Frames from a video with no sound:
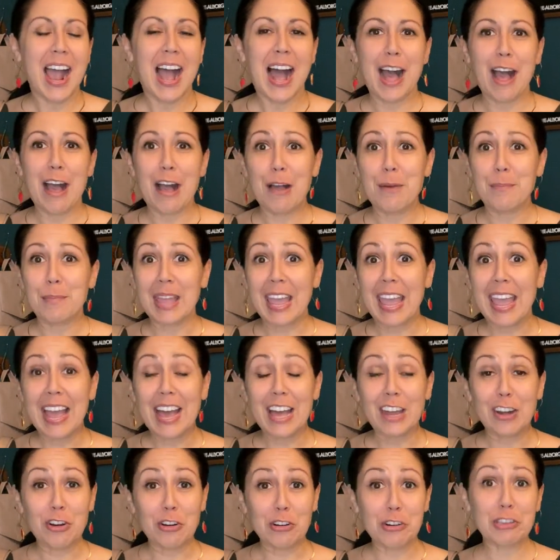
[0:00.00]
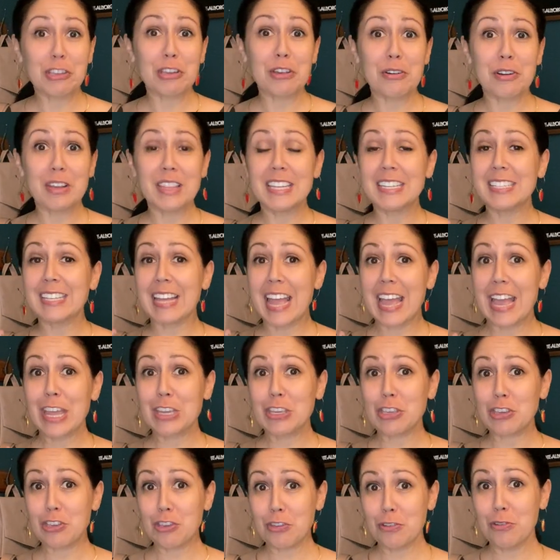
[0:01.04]
Um, and earlier in the day,
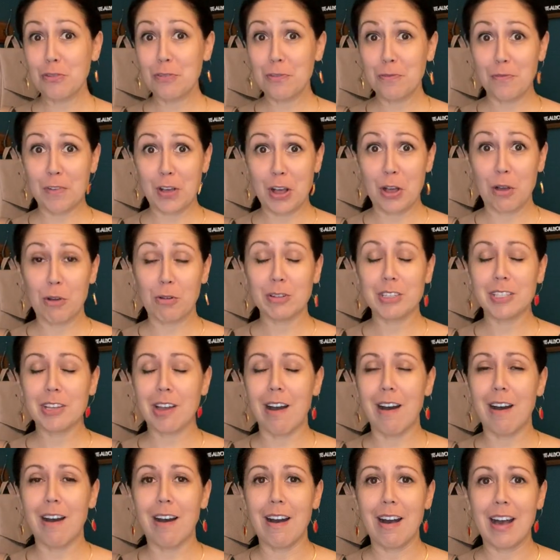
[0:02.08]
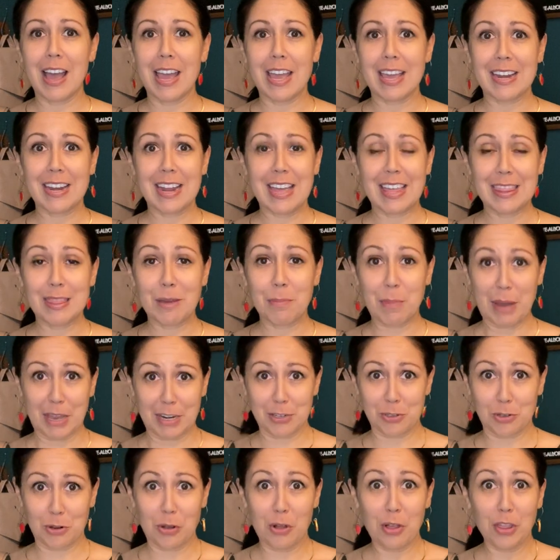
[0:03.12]
you vote on the
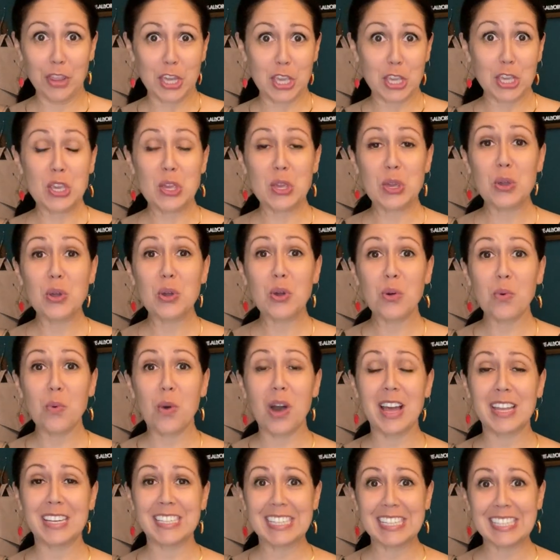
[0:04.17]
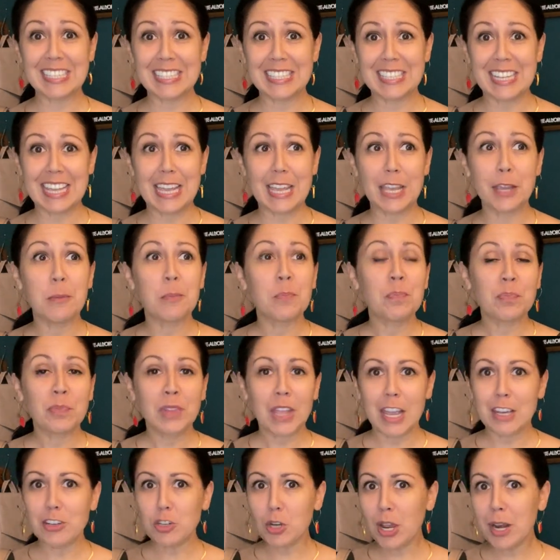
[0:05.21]
bundle that you want to see
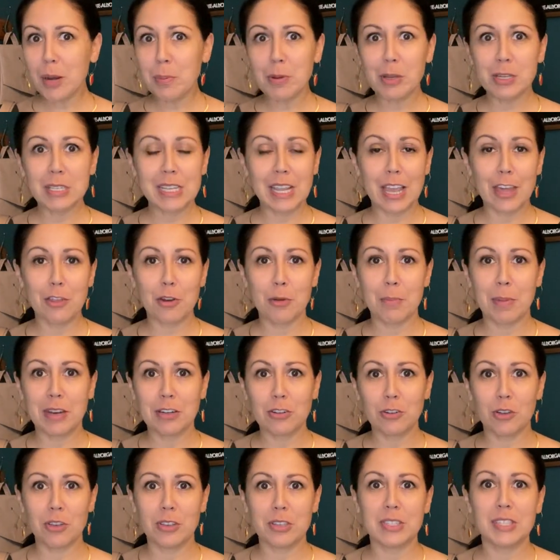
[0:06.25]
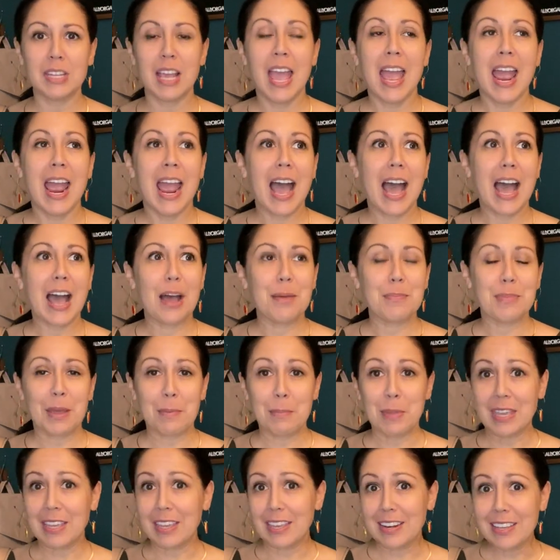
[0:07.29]
I try to put together bundles um, that
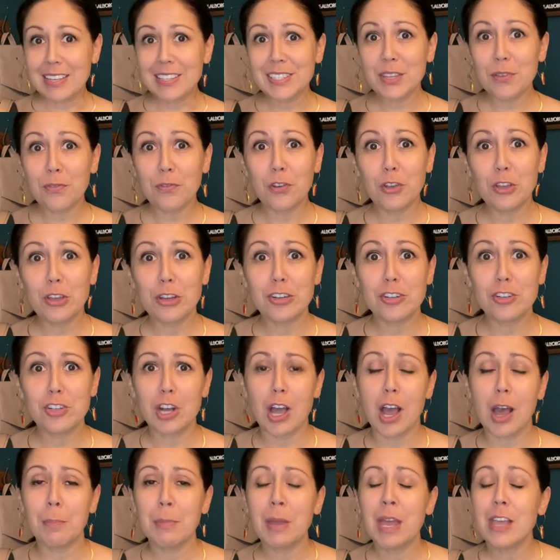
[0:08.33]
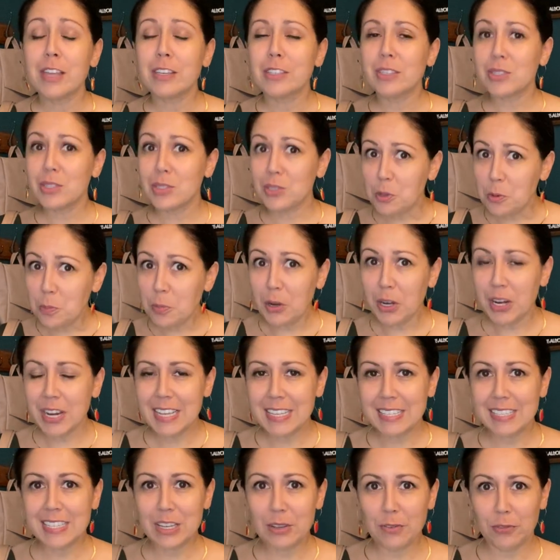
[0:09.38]
make it easy for you to shop, super
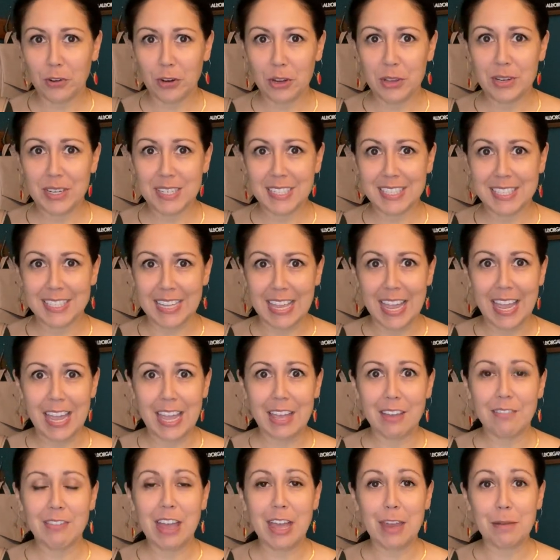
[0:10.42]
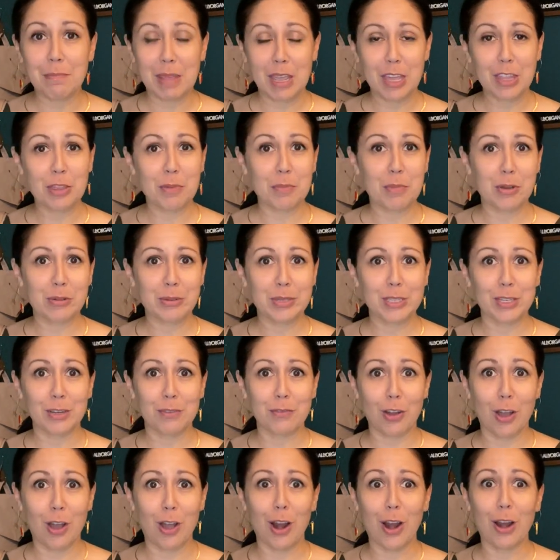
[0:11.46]
easy for you to save, and make the most of
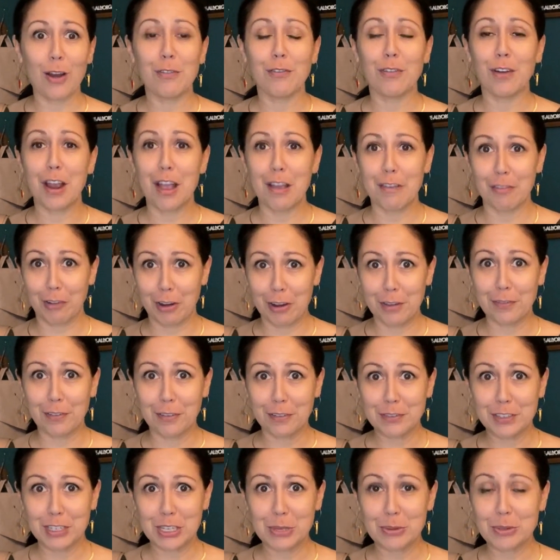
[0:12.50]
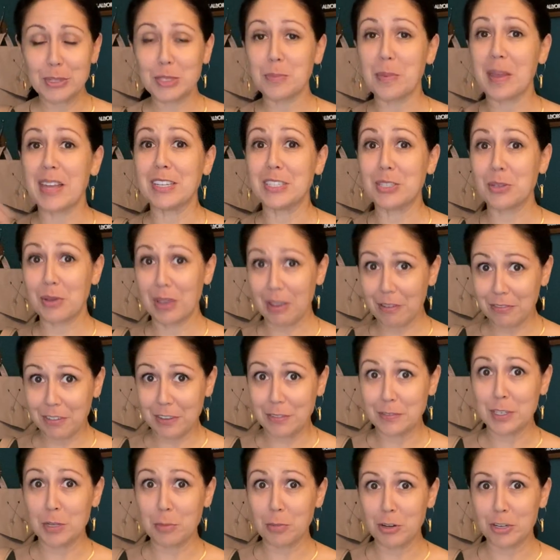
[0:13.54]
our for every 50 you spend, you get
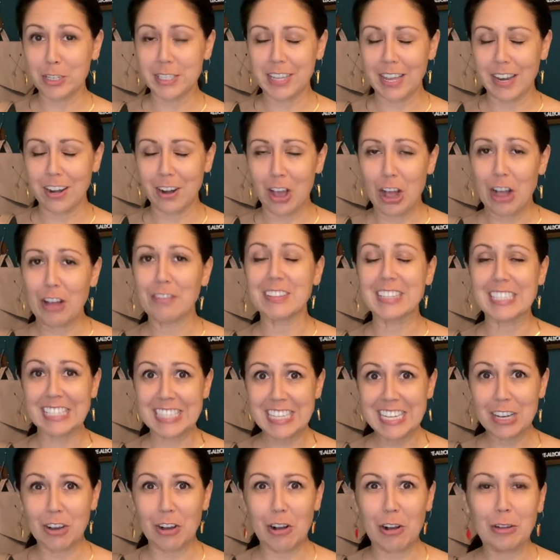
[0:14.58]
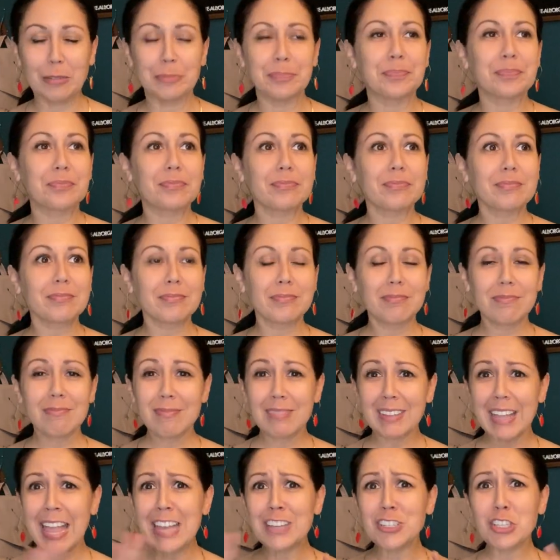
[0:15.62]
50% off deal
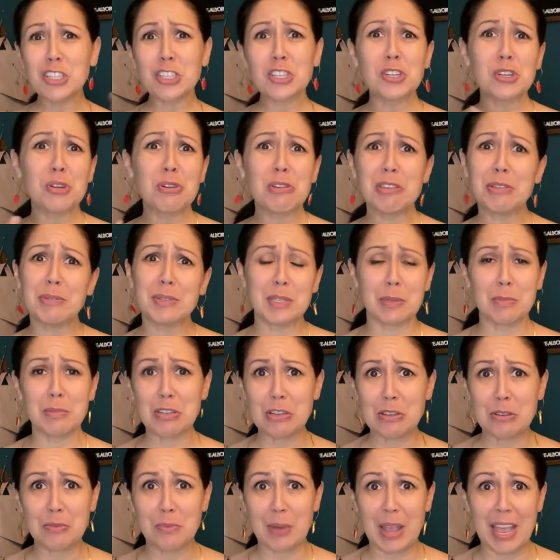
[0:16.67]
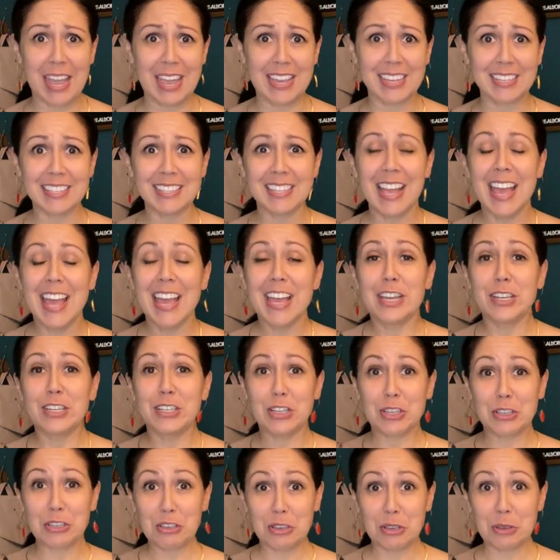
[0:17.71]
and just show you some new ways
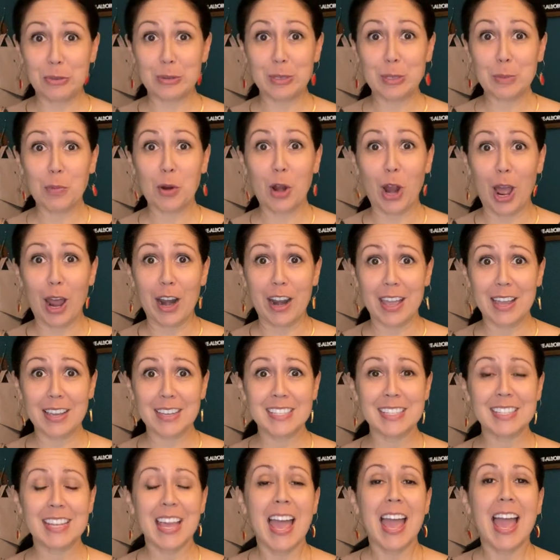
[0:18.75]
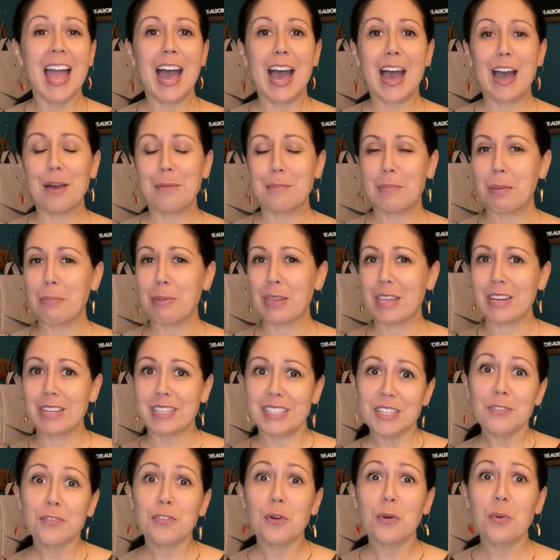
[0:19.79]
to use products um, maybe in a
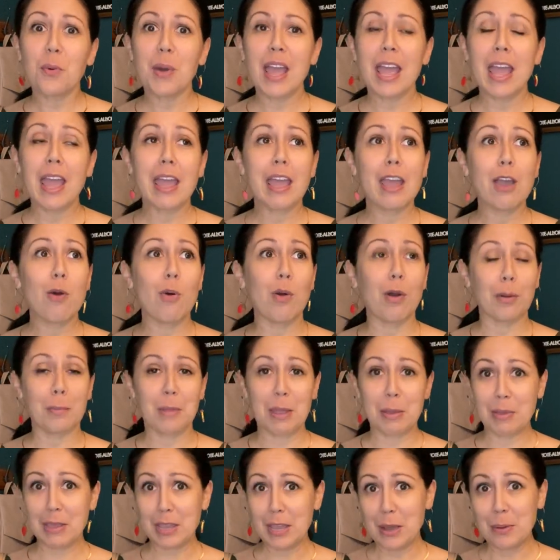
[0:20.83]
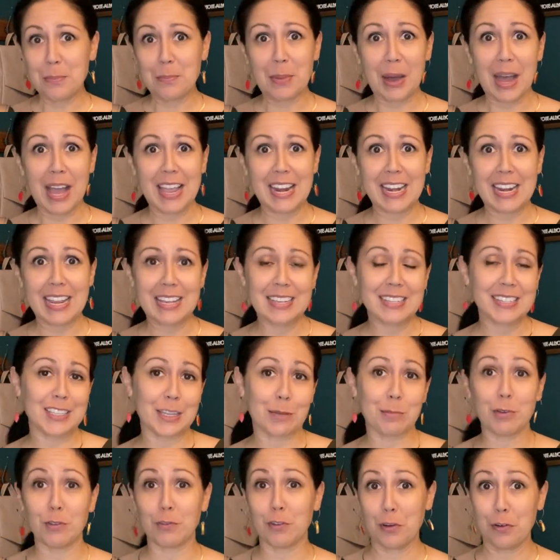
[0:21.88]
different way or maybe combining
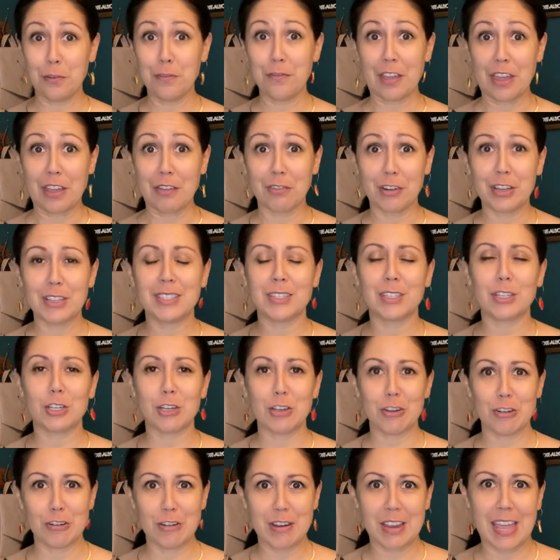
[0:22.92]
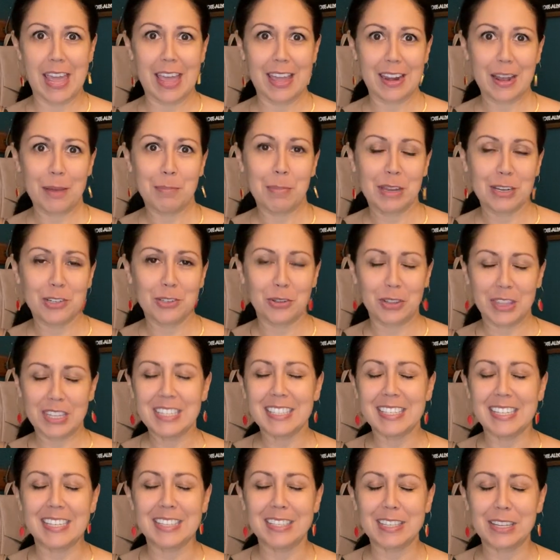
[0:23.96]
some of your favorites to create a bundle
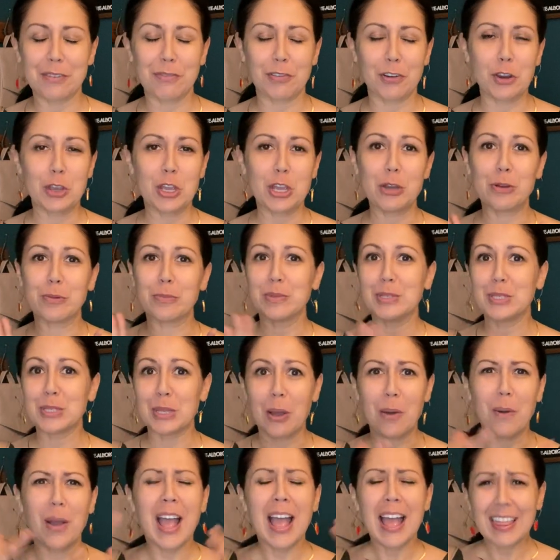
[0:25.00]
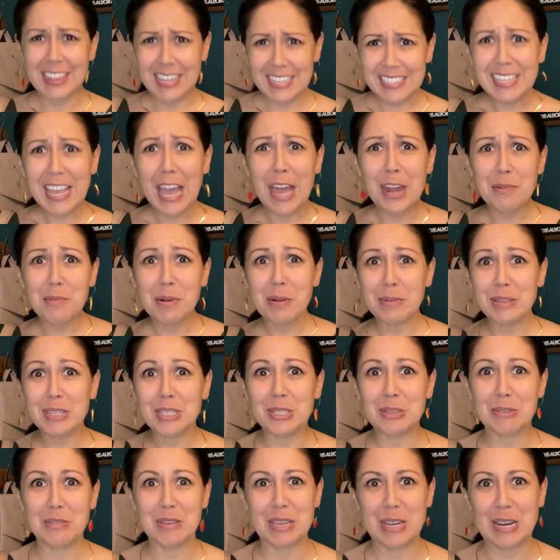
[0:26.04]
that's easy for you. So that's kind of what we
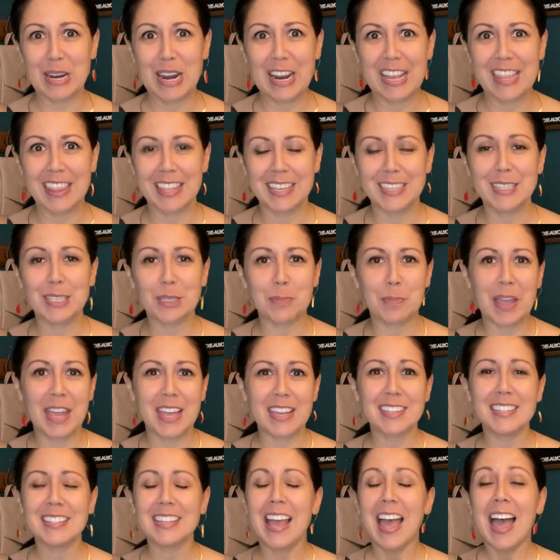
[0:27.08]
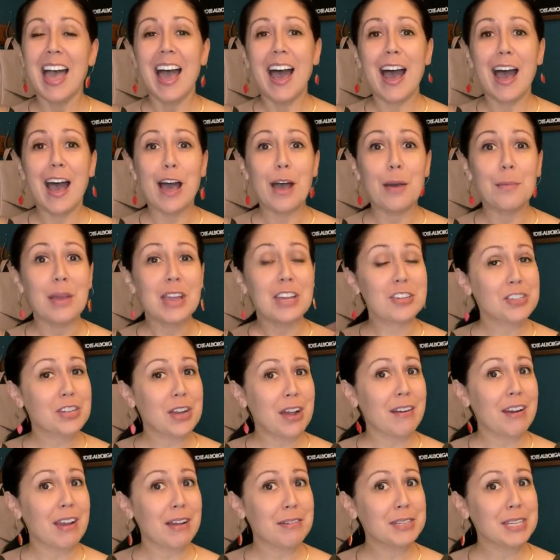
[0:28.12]
do here in this space. Um,
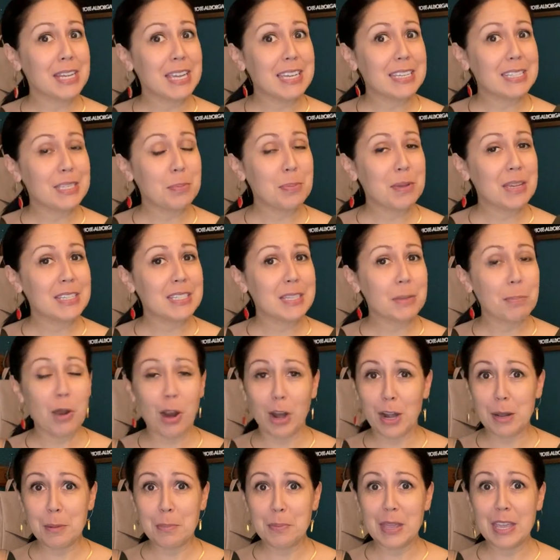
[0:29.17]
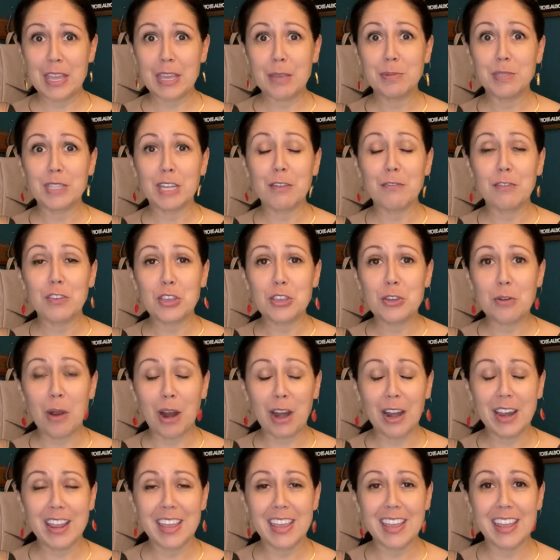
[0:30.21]
shout out to Easy Peasy Party Peeps if you
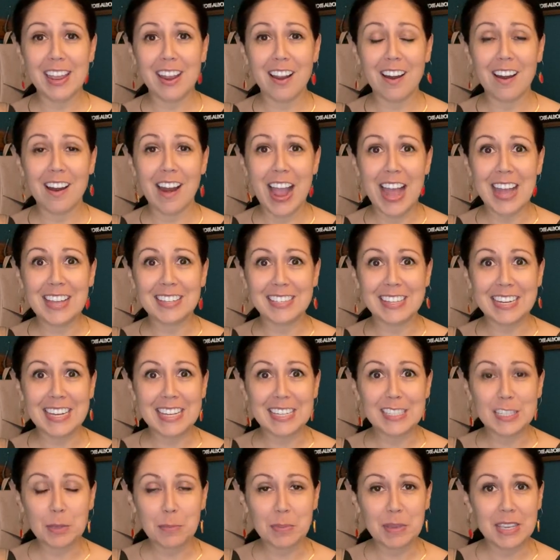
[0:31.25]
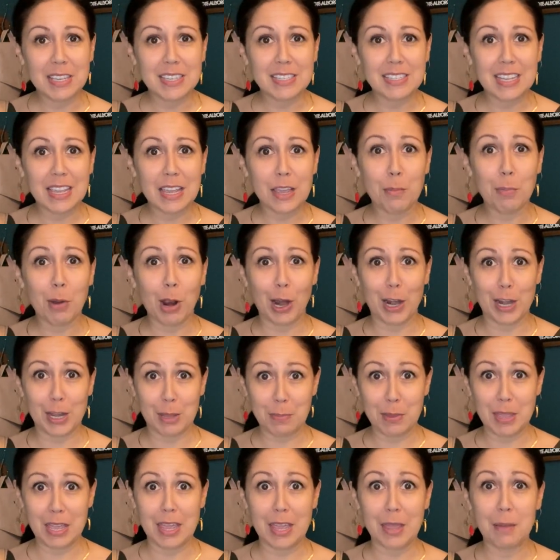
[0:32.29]
are here as an Easy Peasy Party
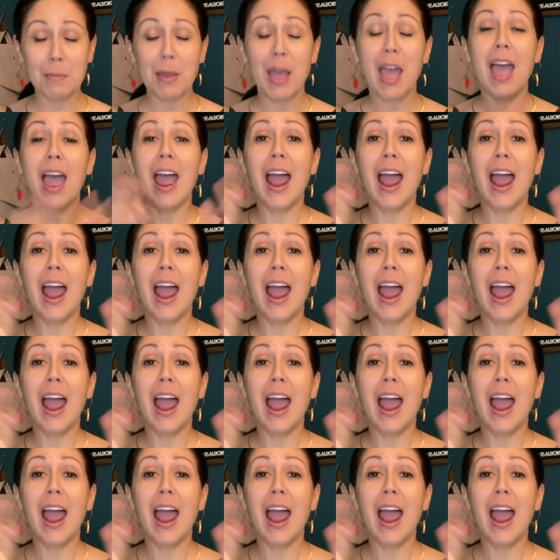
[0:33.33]
Peep.